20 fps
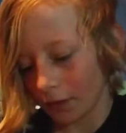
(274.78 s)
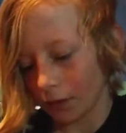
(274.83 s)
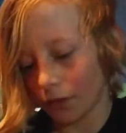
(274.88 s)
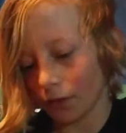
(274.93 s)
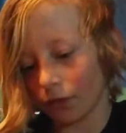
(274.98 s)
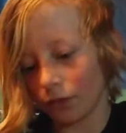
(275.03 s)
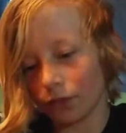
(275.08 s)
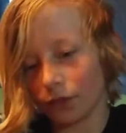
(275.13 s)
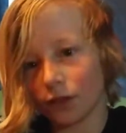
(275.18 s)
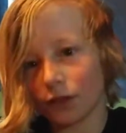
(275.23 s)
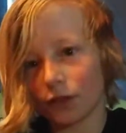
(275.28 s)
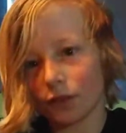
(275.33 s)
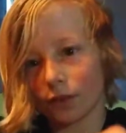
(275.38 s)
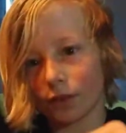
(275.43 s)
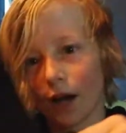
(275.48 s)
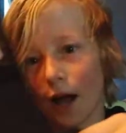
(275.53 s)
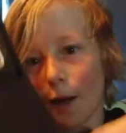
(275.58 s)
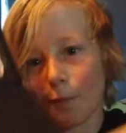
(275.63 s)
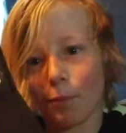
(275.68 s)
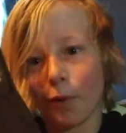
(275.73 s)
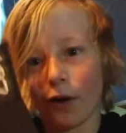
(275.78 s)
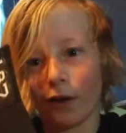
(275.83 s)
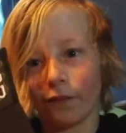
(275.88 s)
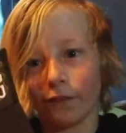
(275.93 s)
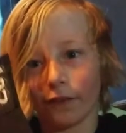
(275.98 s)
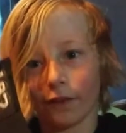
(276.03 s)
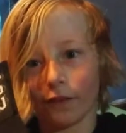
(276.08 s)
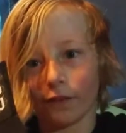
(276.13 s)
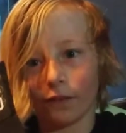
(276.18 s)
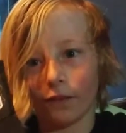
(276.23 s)
don't strap
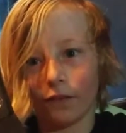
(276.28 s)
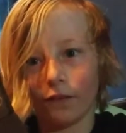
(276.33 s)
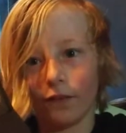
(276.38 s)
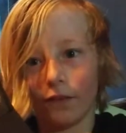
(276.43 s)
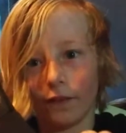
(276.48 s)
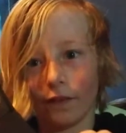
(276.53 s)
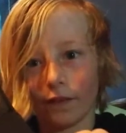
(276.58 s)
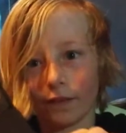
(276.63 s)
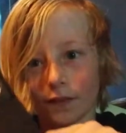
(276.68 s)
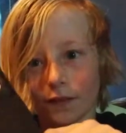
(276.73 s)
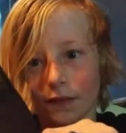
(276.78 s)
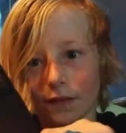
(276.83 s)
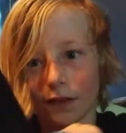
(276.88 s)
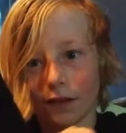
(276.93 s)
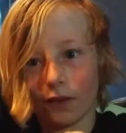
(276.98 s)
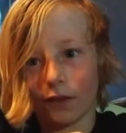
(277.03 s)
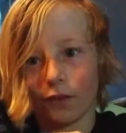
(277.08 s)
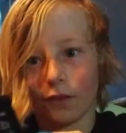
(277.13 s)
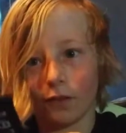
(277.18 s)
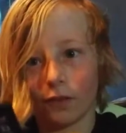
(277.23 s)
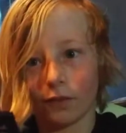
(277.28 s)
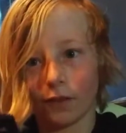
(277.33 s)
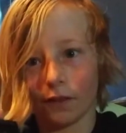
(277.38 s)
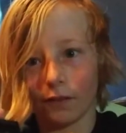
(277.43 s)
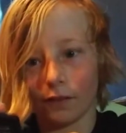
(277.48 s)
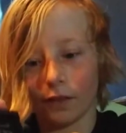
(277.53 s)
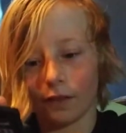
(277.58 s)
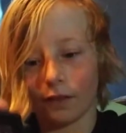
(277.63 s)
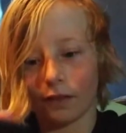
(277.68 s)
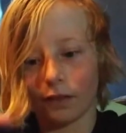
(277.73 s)
on like this, then go
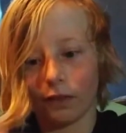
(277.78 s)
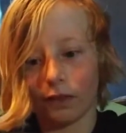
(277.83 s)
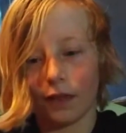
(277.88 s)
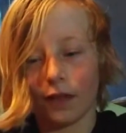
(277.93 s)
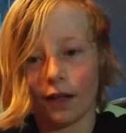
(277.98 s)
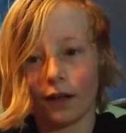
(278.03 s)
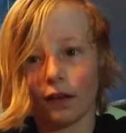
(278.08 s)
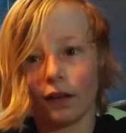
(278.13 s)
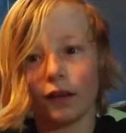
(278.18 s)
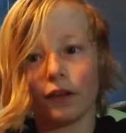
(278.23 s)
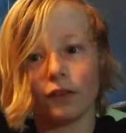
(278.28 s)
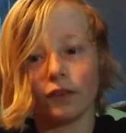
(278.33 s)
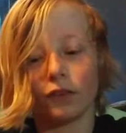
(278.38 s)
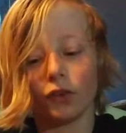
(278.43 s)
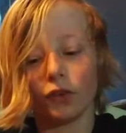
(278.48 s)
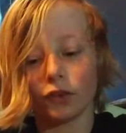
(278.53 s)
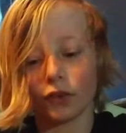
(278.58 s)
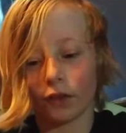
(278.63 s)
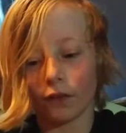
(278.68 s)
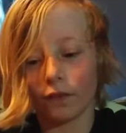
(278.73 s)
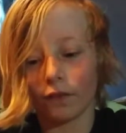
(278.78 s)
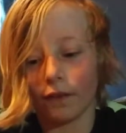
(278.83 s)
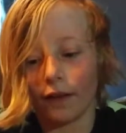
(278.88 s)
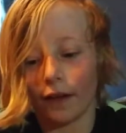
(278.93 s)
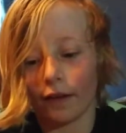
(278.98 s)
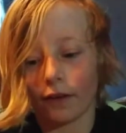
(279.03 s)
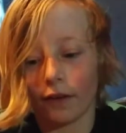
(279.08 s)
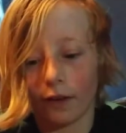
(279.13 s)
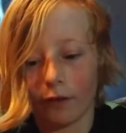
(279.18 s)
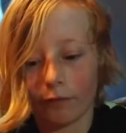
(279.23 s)
around like that, because those aren't
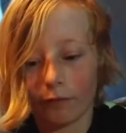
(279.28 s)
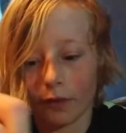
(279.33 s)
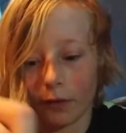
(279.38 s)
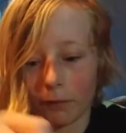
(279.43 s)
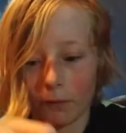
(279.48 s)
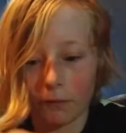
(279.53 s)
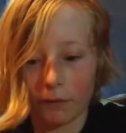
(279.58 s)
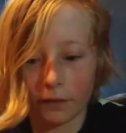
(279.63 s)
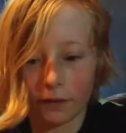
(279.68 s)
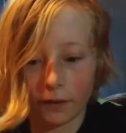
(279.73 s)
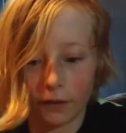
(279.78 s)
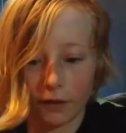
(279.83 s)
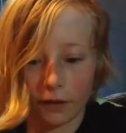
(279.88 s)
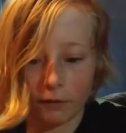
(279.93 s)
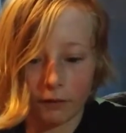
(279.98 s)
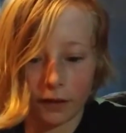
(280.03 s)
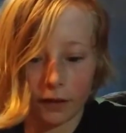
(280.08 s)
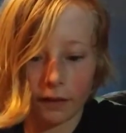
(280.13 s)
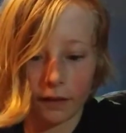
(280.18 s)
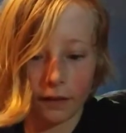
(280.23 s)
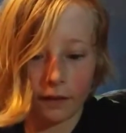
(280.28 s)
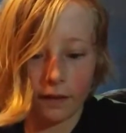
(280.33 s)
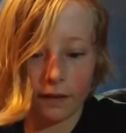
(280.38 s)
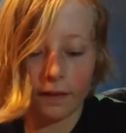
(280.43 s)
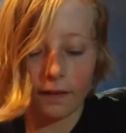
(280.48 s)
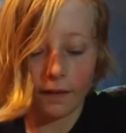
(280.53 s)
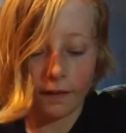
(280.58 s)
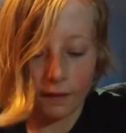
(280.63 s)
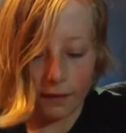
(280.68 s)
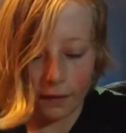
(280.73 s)
that comfortable when they come like that.
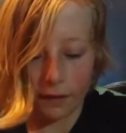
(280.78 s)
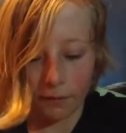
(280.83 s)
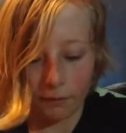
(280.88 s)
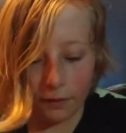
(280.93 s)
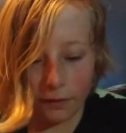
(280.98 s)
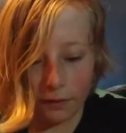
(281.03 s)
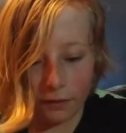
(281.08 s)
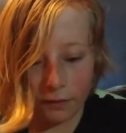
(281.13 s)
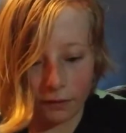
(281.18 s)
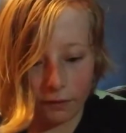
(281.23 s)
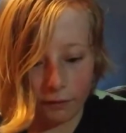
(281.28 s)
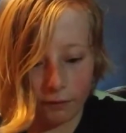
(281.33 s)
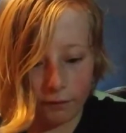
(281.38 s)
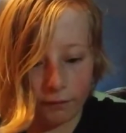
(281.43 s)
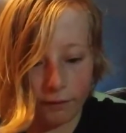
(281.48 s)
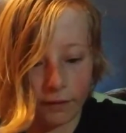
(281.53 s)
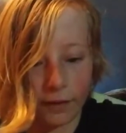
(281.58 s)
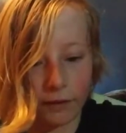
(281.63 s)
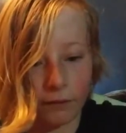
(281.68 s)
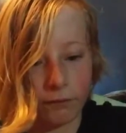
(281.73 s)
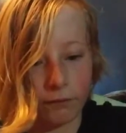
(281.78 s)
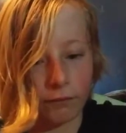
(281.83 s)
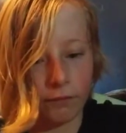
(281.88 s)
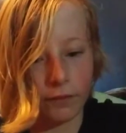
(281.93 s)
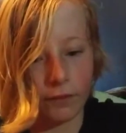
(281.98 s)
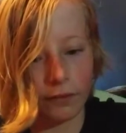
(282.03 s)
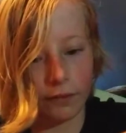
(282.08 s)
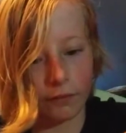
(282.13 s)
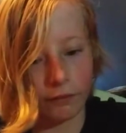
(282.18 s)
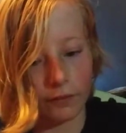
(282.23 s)
So I
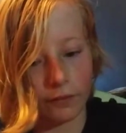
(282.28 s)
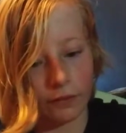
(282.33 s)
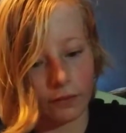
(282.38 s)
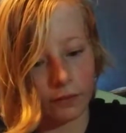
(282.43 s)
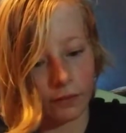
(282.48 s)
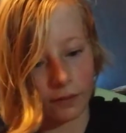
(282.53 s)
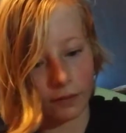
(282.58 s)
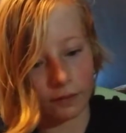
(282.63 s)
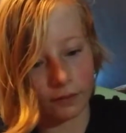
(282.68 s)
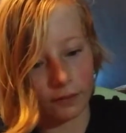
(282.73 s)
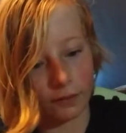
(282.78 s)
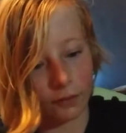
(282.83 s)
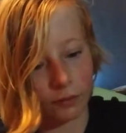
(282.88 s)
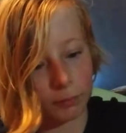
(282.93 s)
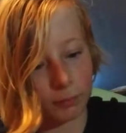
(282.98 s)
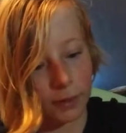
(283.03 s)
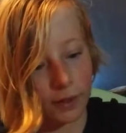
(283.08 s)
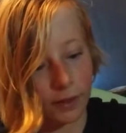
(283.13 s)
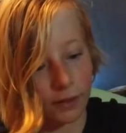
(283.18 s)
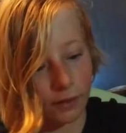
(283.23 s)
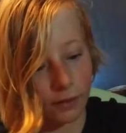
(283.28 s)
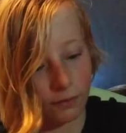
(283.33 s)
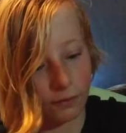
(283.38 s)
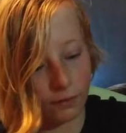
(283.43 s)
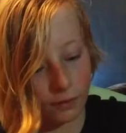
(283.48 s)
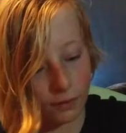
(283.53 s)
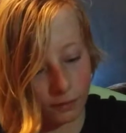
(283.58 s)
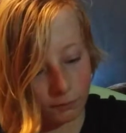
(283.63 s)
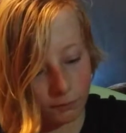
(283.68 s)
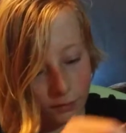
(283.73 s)
really, really like this pad, how
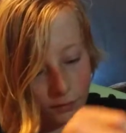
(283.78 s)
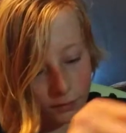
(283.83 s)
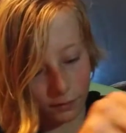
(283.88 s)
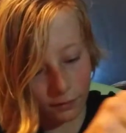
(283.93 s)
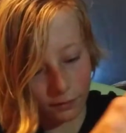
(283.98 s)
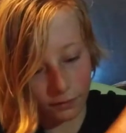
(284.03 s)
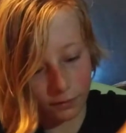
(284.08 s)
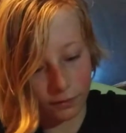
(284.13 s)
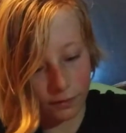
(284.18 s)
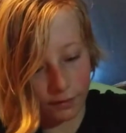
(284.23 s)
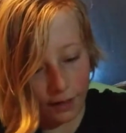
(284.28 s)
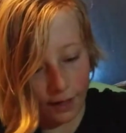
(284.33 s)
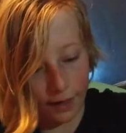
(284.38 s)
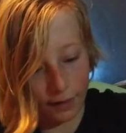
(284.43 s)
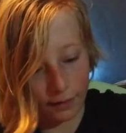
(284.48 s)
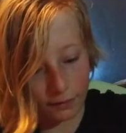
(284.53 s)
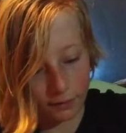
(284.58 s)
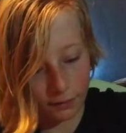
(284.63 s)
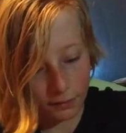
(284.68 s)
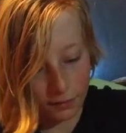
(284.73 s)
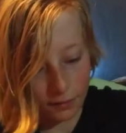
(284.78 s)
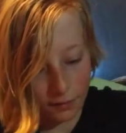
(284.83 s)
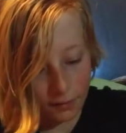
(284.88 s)
it comes like that.